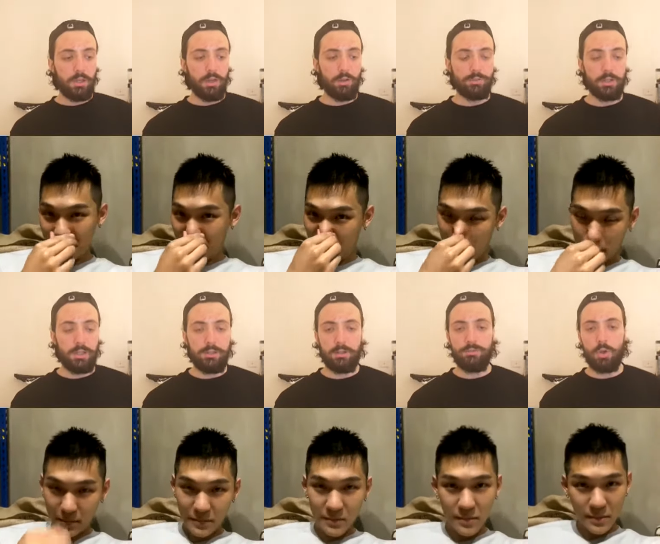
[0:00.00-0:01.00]
Speaker 1: of the
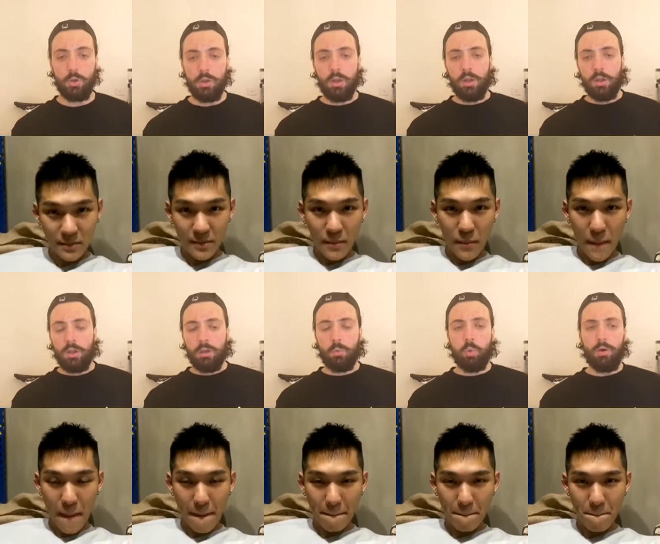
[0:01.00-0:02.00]
interview,
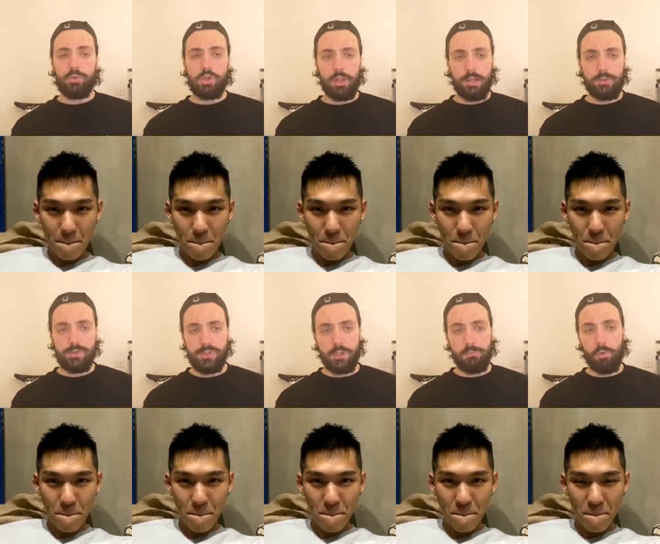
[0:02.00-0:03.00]
what would you like to
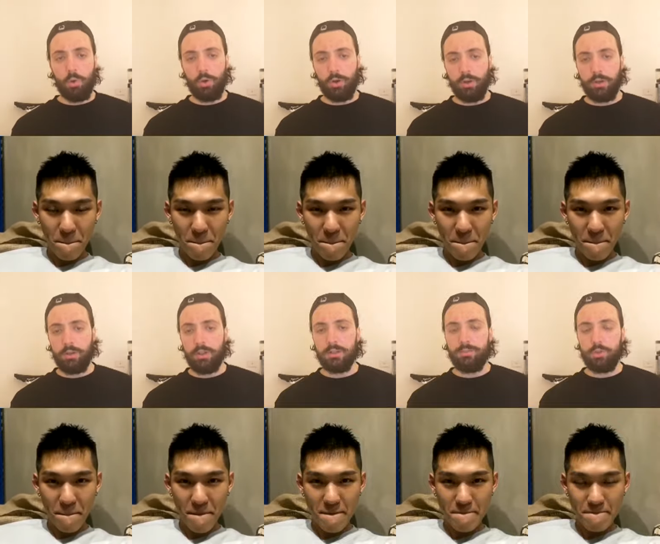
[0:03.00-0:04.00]
see more
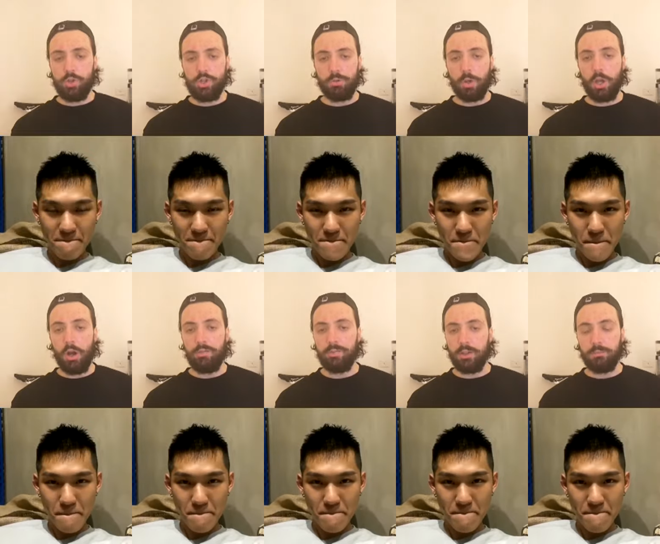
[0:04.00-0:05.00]
in the future of
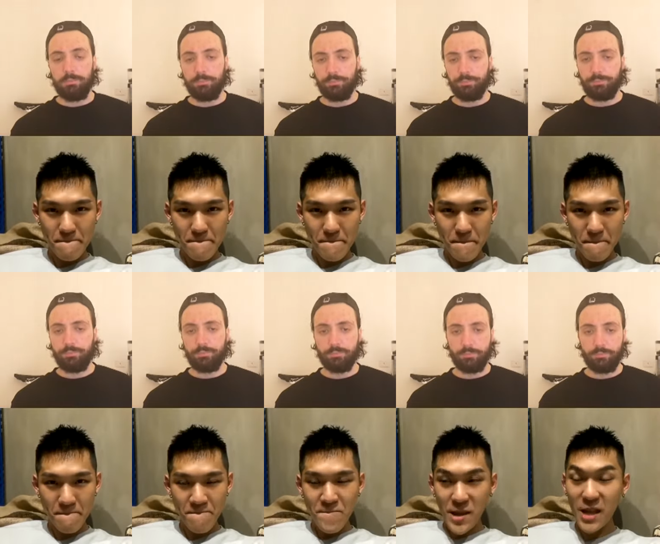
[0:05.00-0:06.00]
coffee?
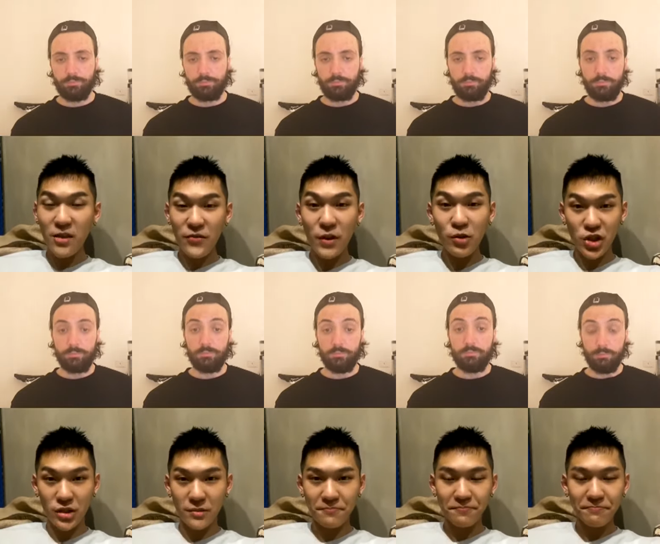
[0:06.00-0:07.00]
Speaker 2: In the future,
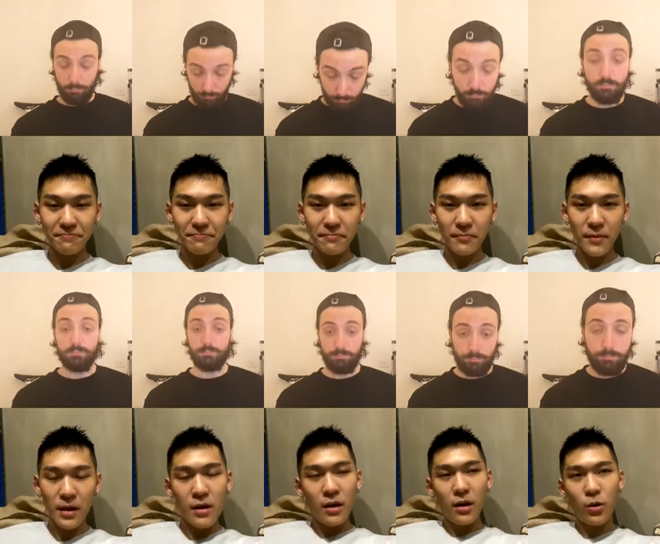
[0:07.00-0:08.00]
Mm-mm.
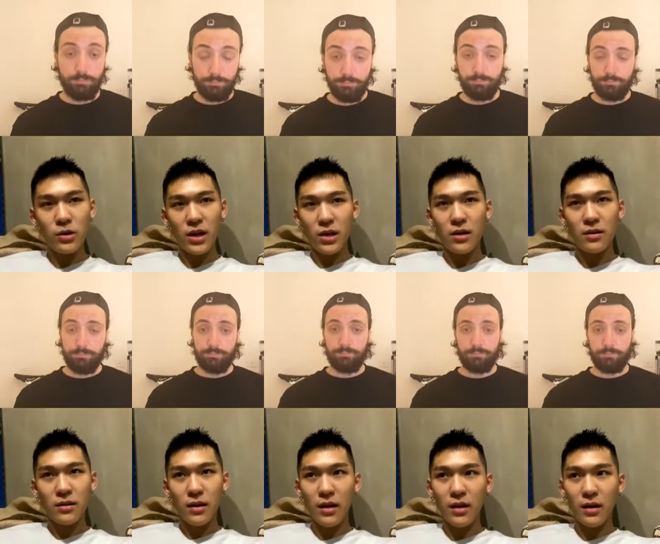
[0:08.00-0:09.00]
okay.
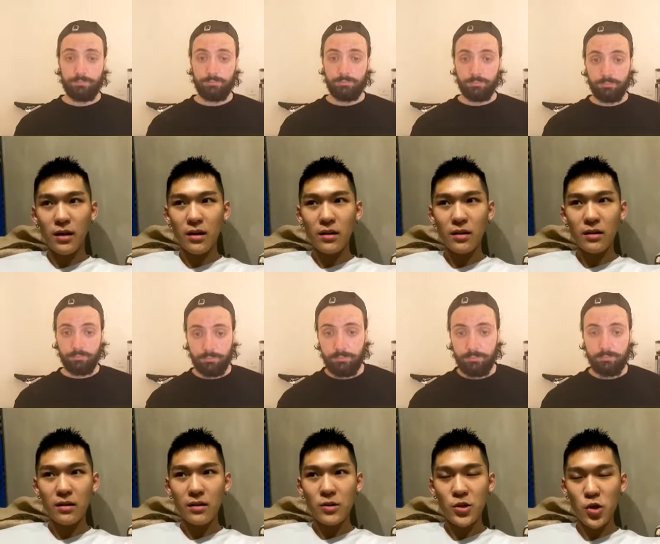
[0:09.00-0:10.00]
Uh,
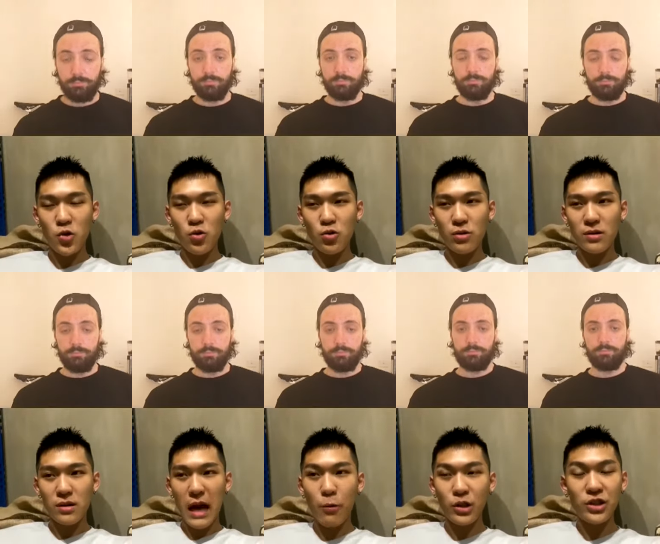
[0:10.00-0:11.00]
so
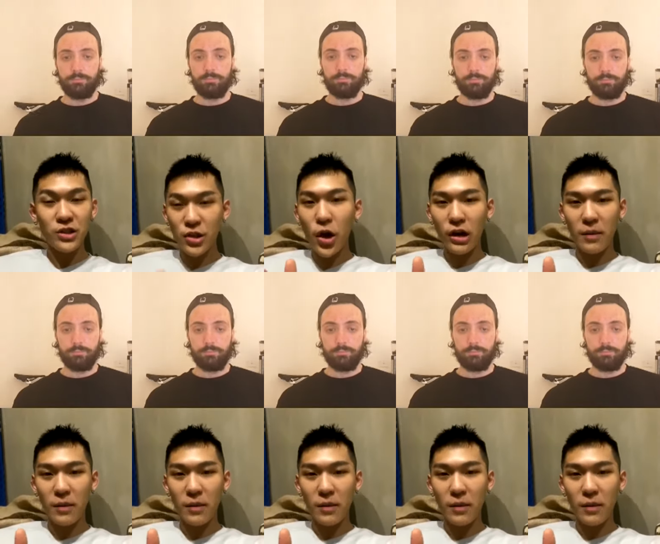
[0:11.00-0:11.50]
I would just talk